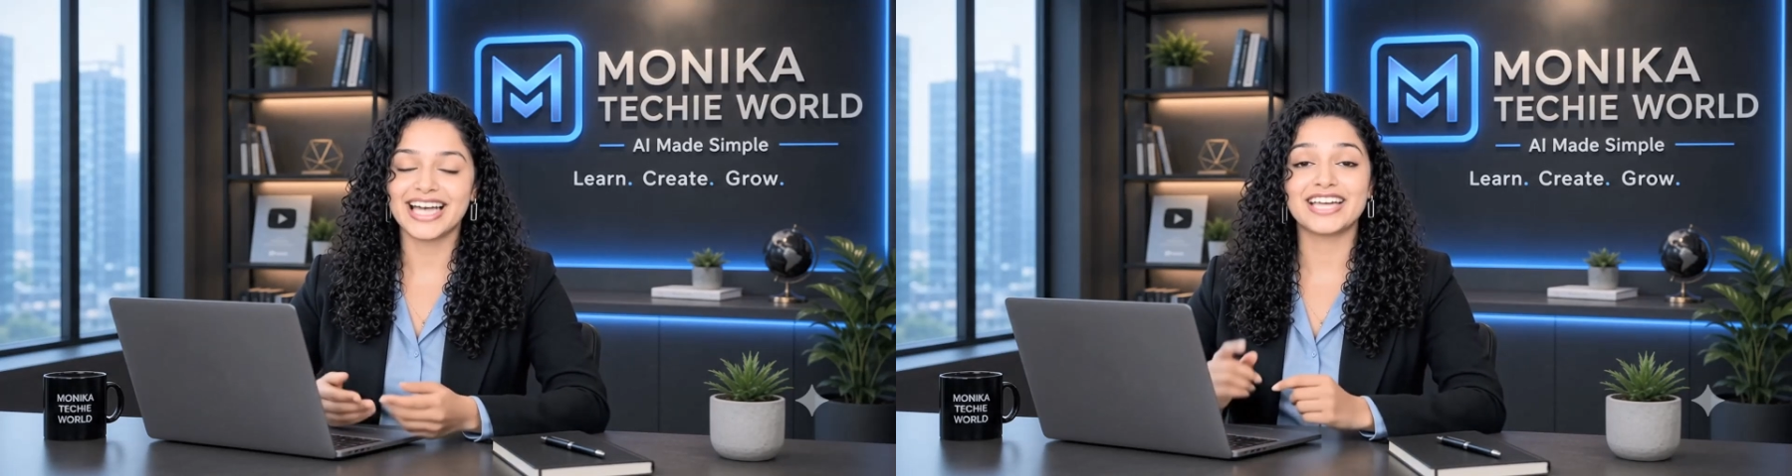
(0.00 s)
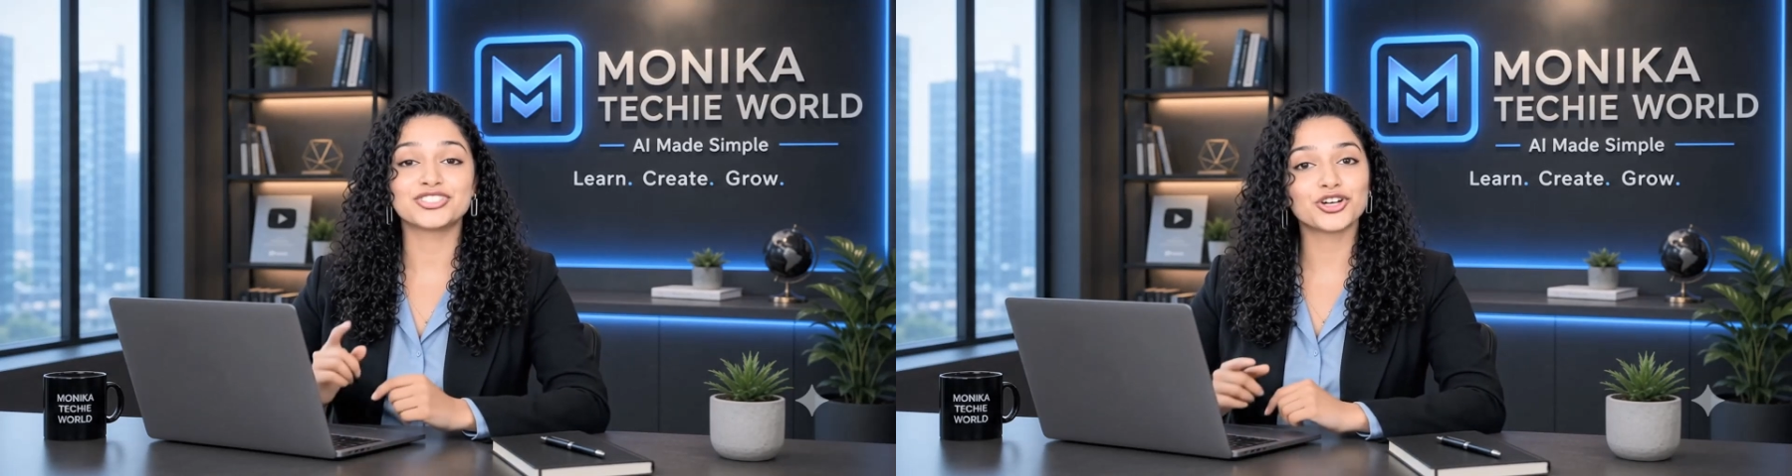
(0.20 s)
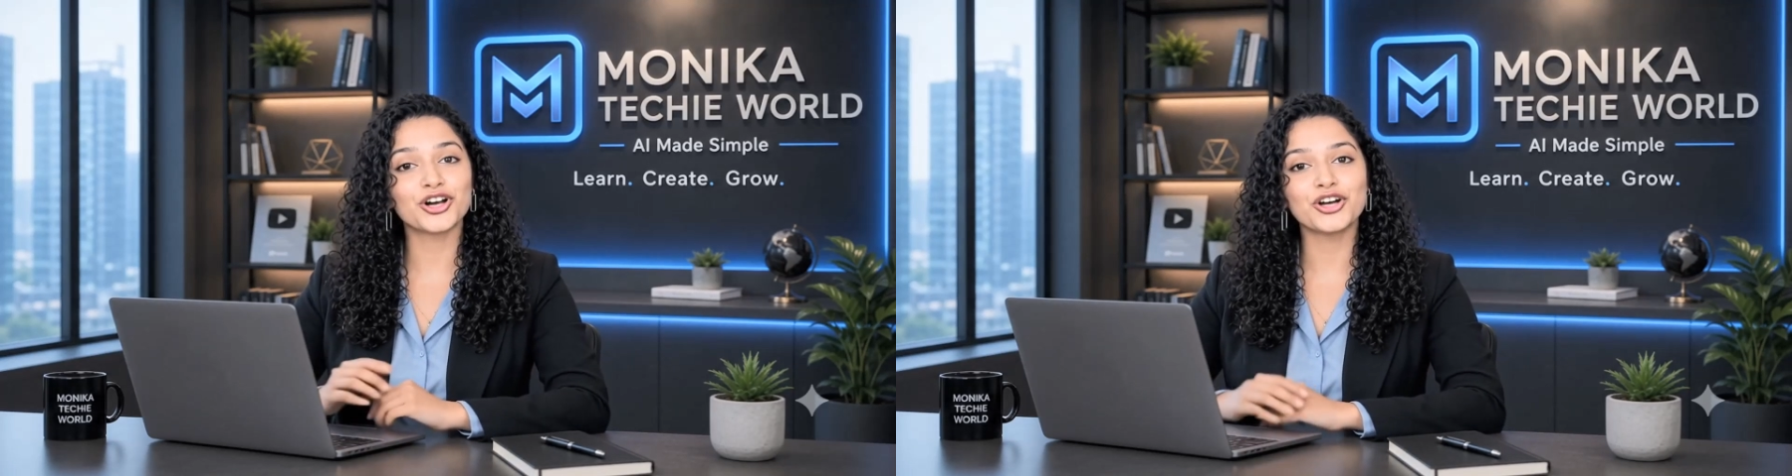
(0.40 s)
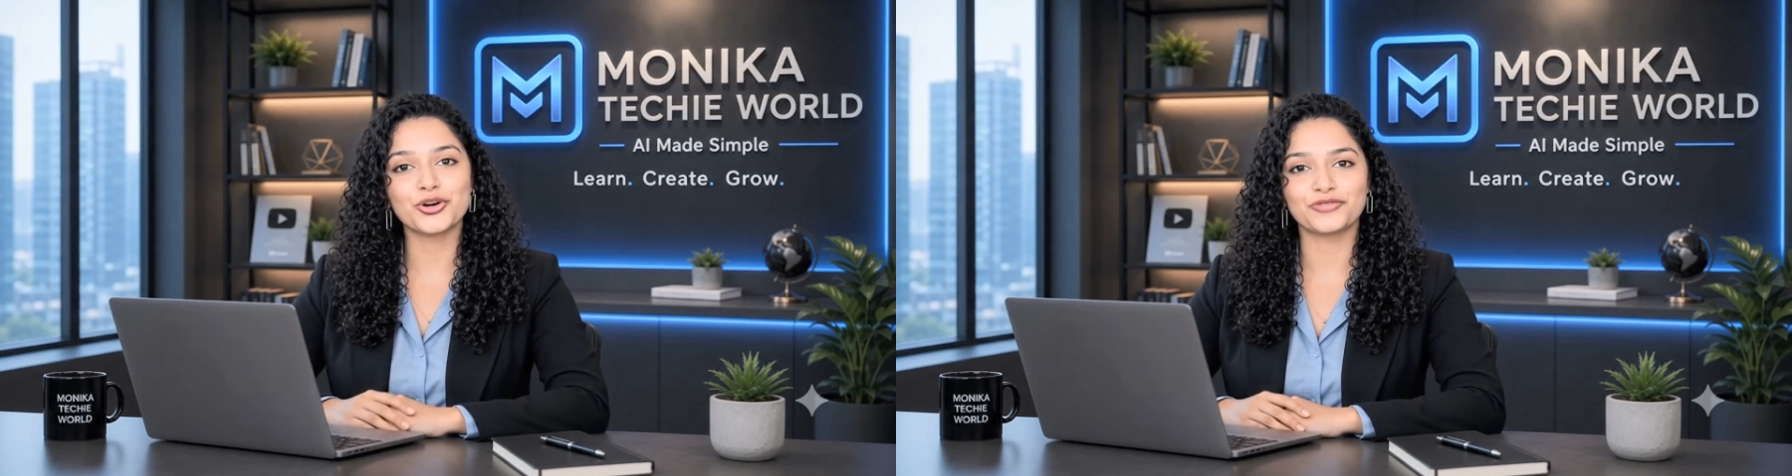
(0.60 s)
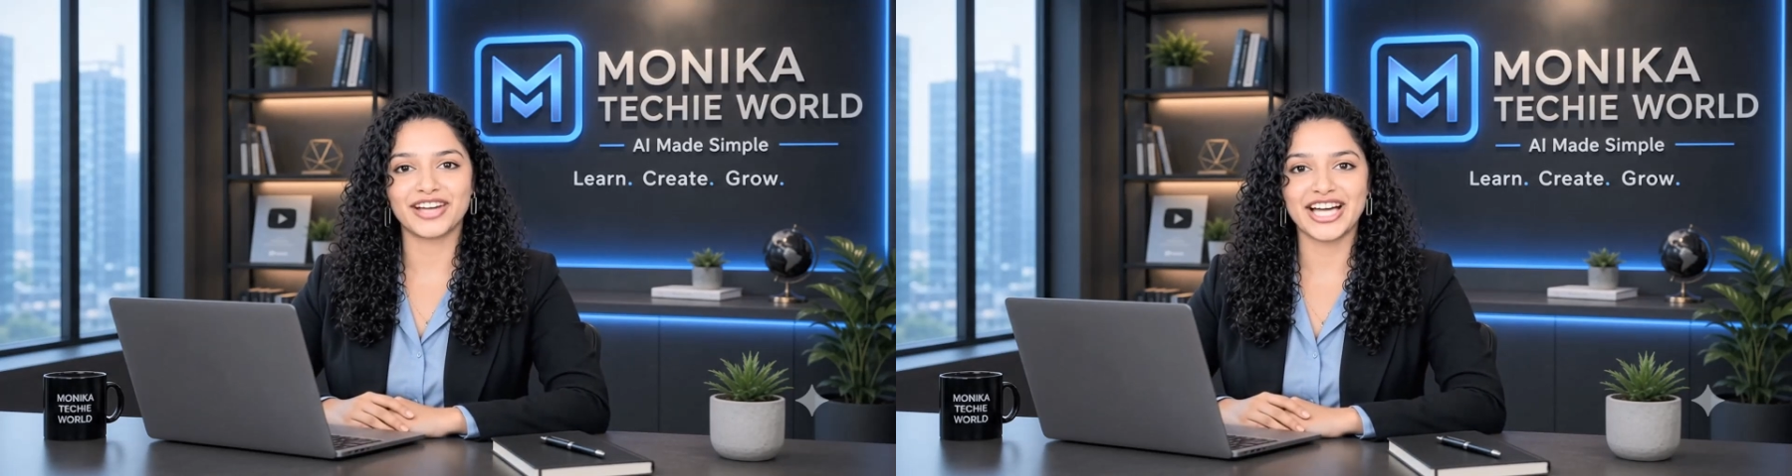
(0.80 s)
and turn on
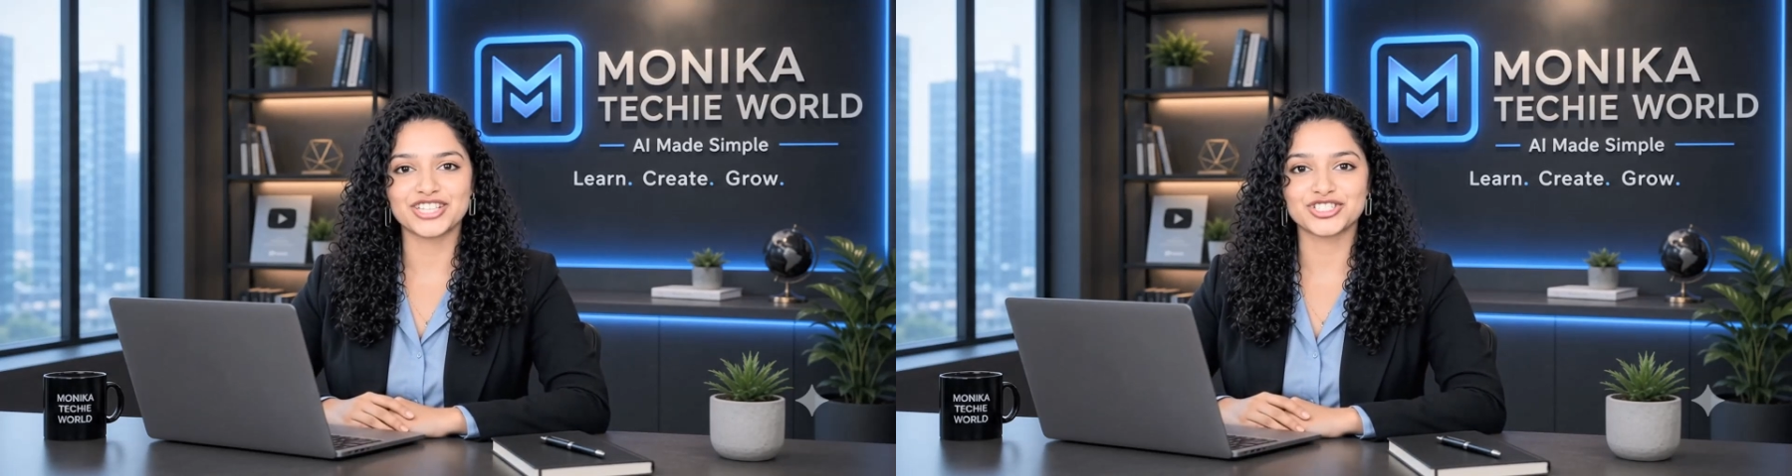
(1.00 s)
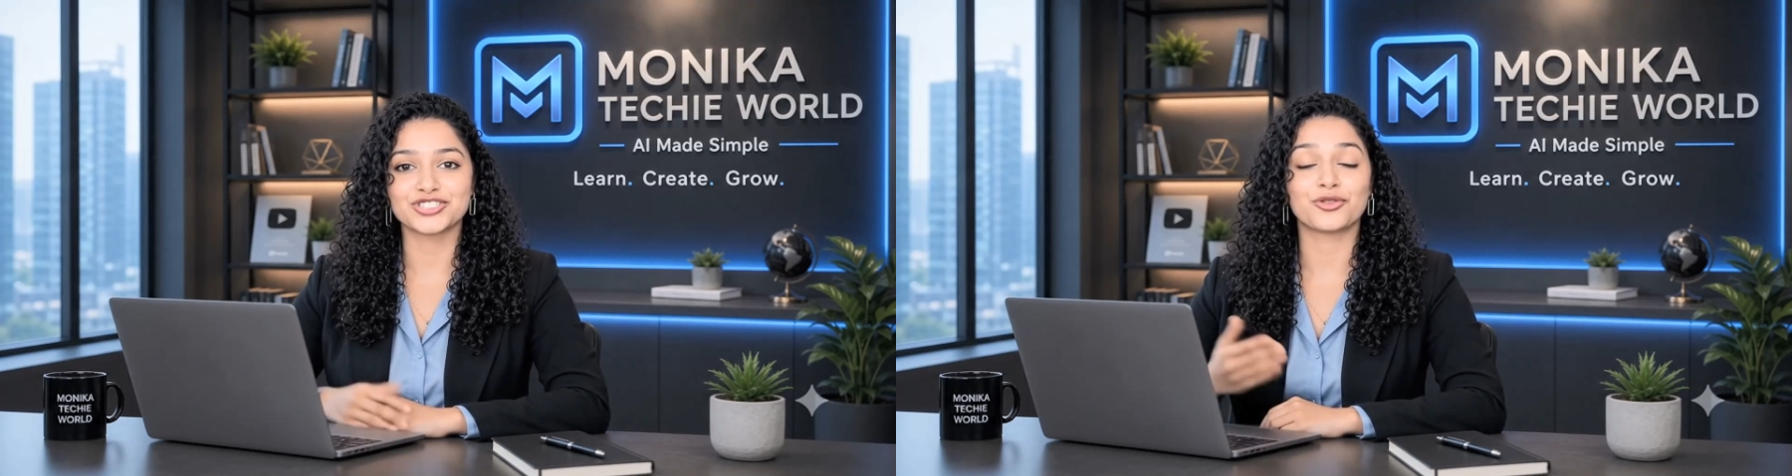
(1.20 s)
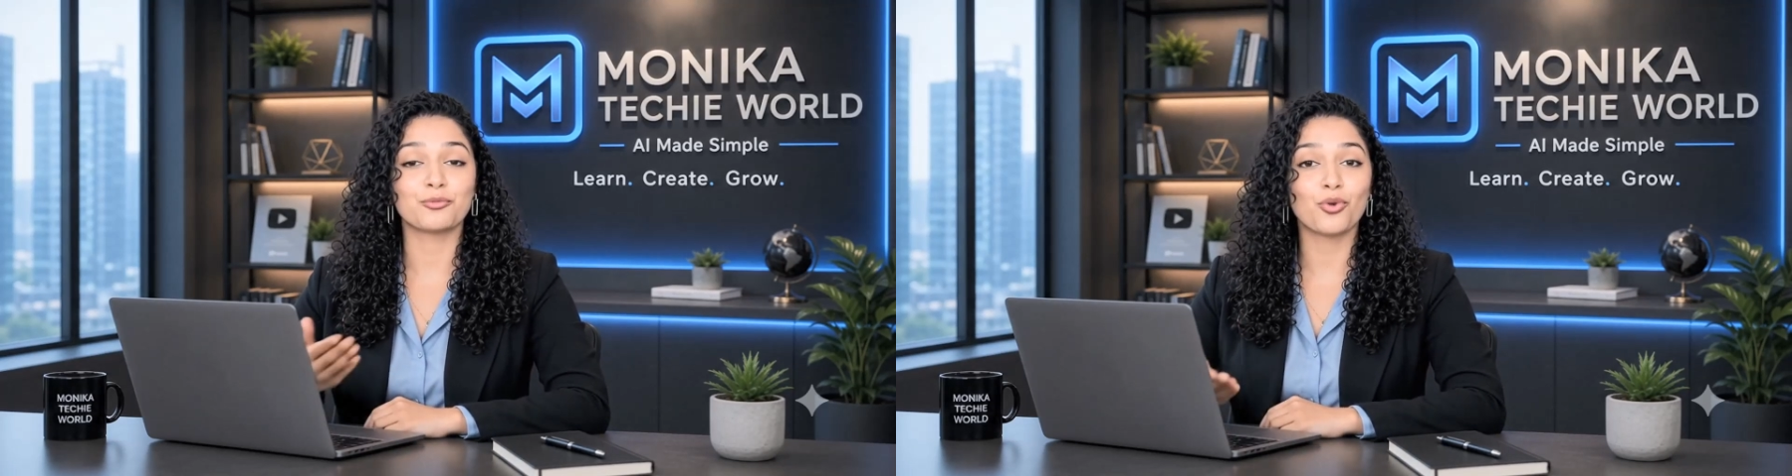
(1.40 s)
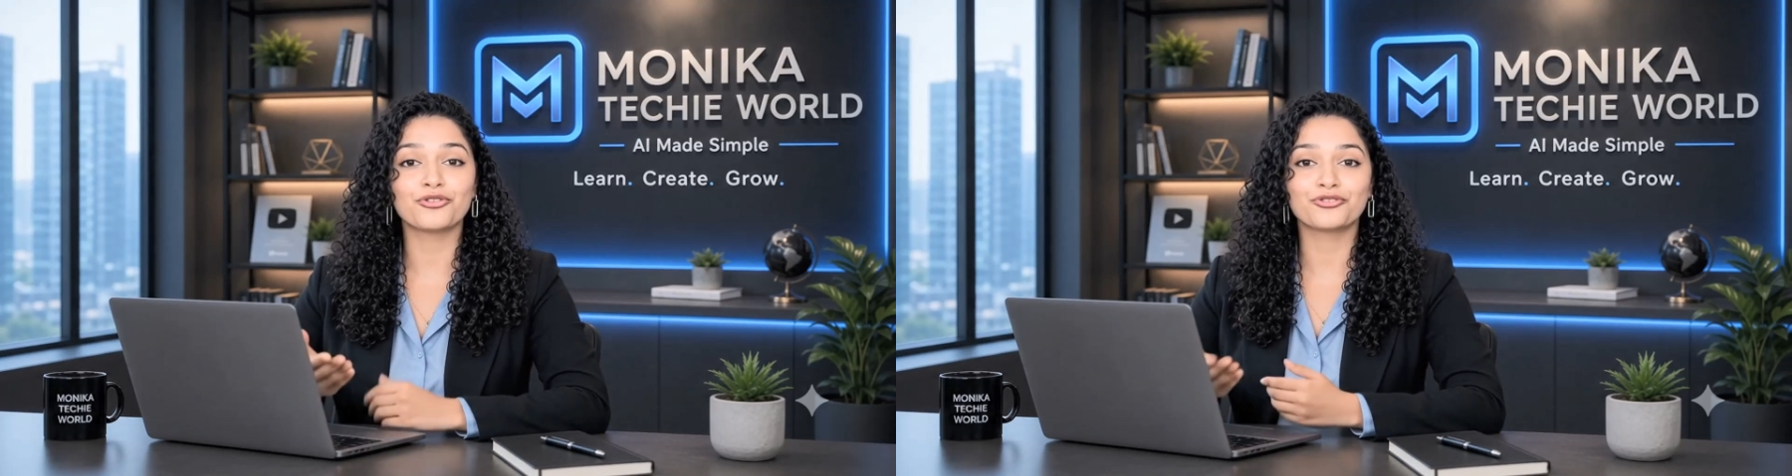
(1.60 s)
notifications for more